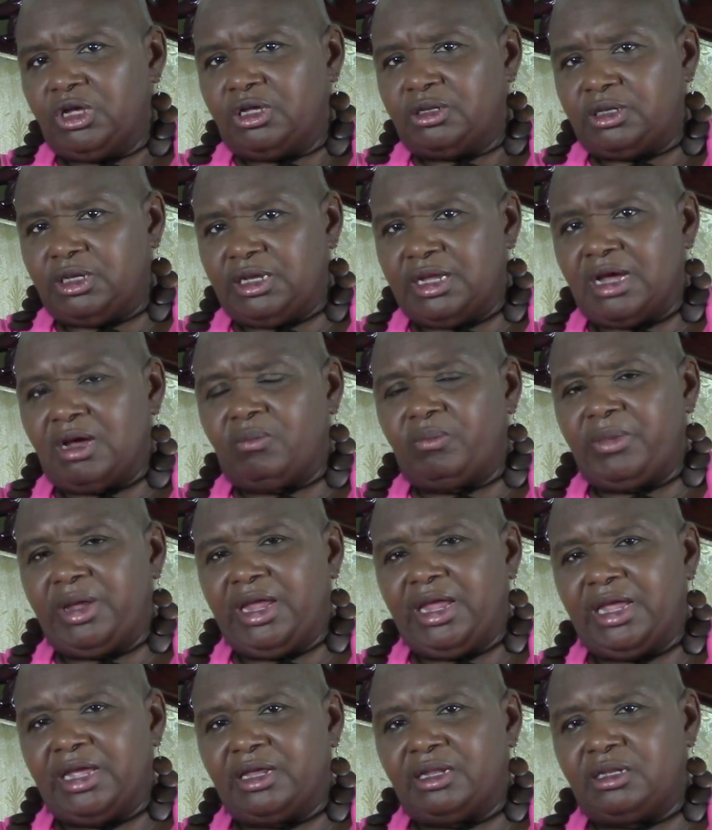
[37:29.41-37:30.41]
the young
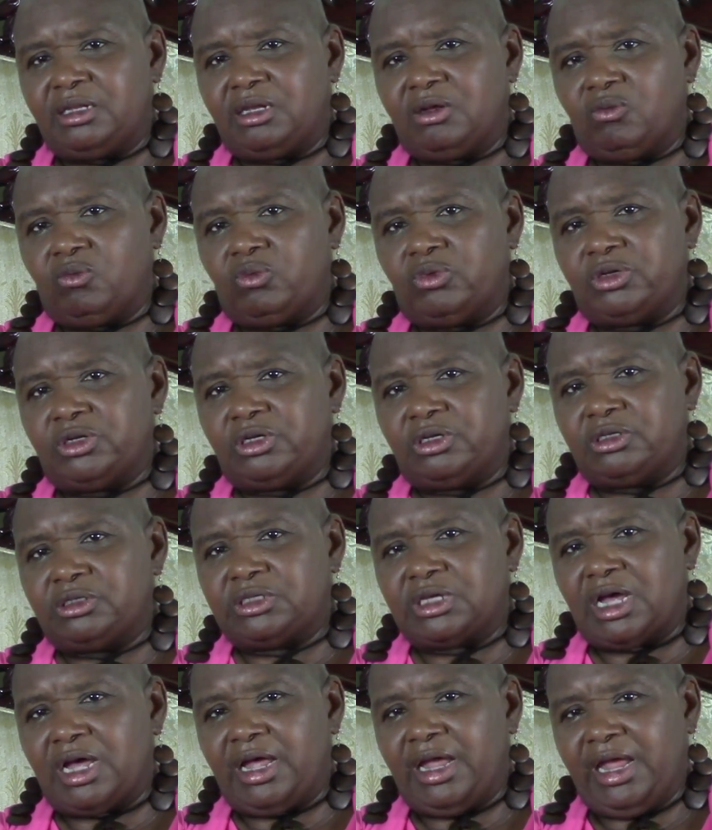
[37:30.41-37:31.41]
man that was
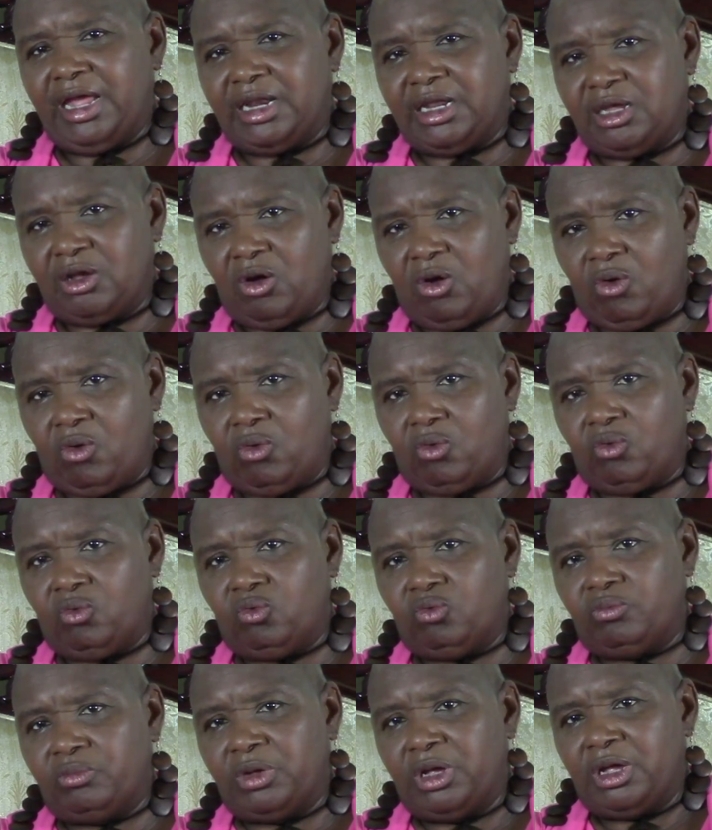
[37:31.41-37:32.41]
heading
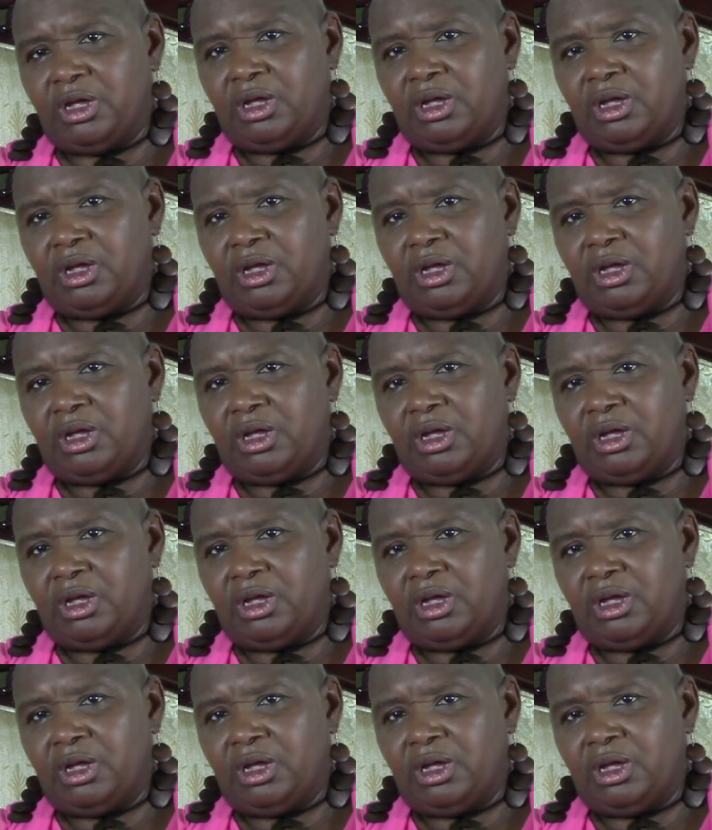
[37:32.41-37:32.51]
home,